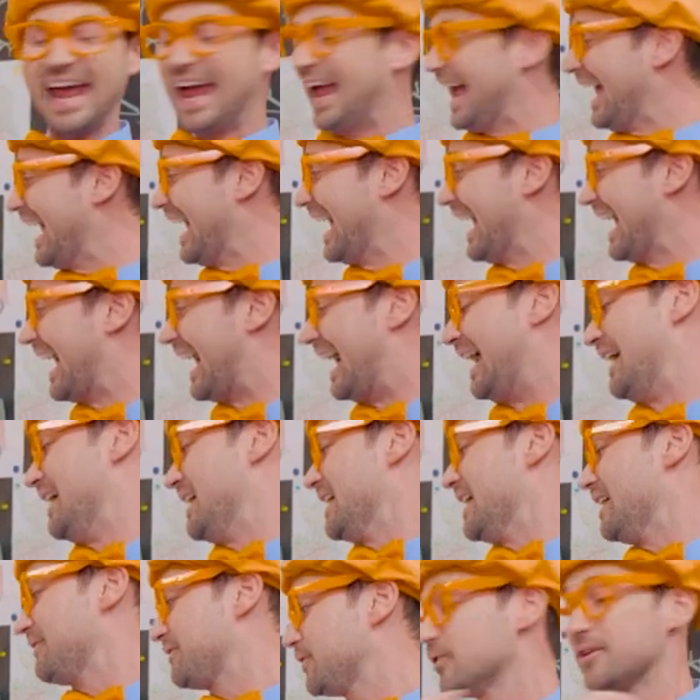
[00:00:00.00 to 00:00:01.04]
Yeah!
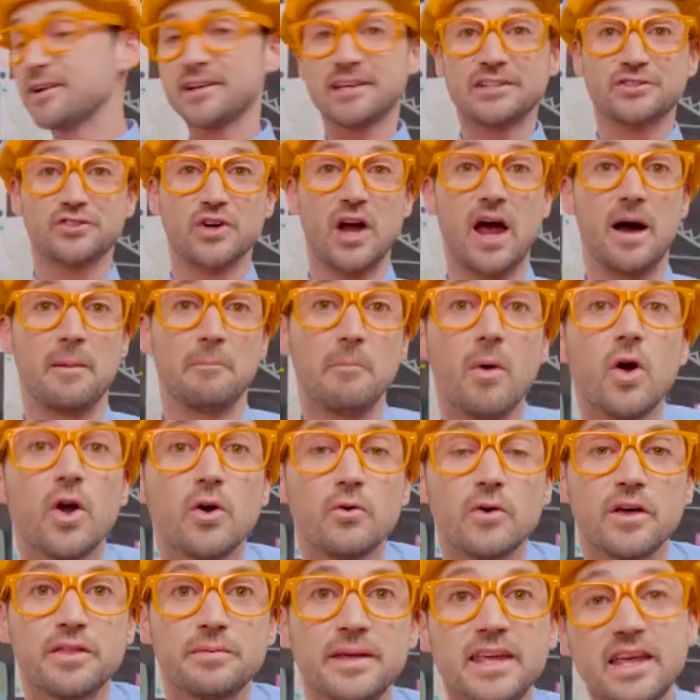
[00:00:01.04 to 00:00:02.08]
If you want to draw more
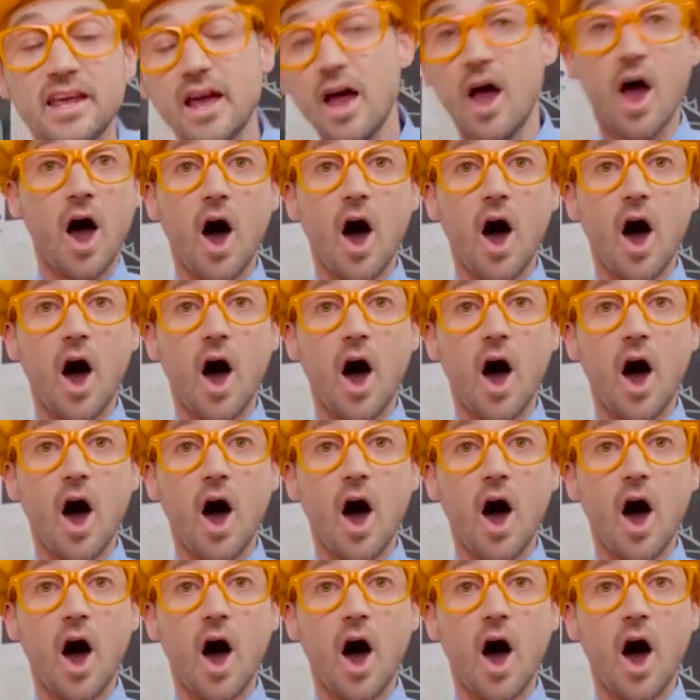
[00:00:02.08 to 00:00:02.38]
with me,